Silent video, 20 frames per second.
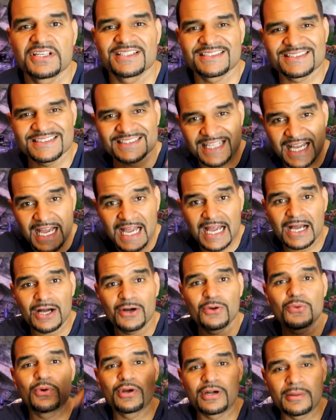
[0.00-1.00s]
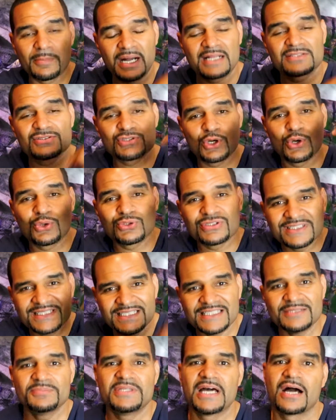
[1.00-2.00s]
because now we're about to go
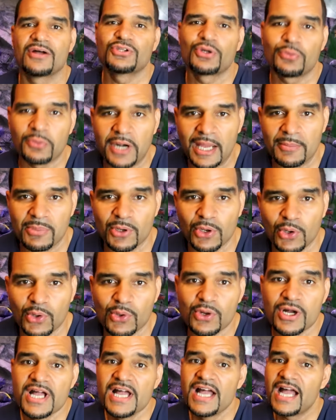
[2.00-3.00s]
deep down the rabbit hole.